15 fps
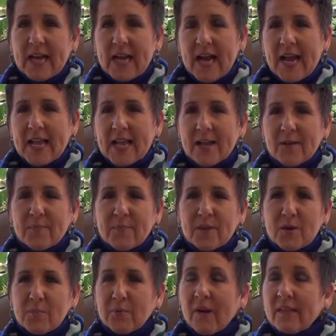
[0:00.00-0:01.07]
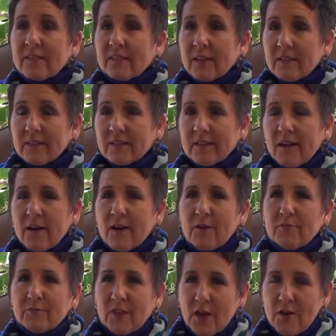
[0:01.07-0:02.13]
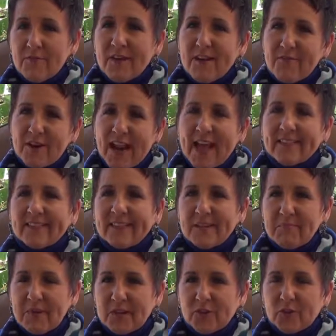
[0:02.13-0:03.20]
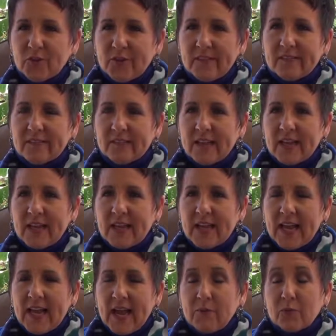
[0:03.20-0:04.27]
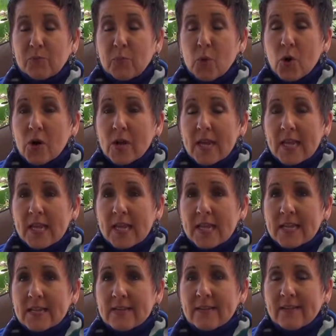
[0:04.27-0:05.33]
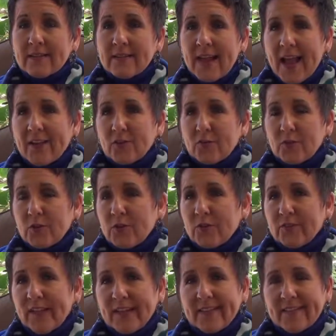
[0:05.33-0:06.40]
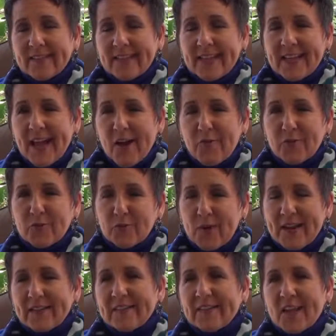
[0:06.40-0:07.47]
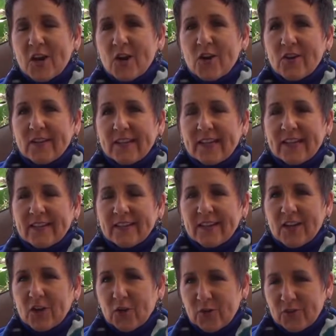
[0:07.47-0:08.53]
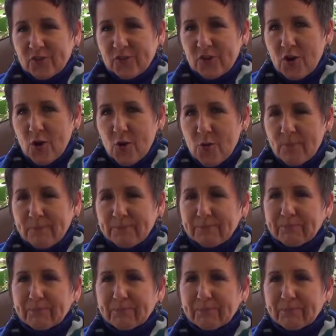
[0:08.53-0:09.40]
I am the president of Love Everlasting Ministries. I was born in Nashville, Tennessee. I was raised there in a Christian home.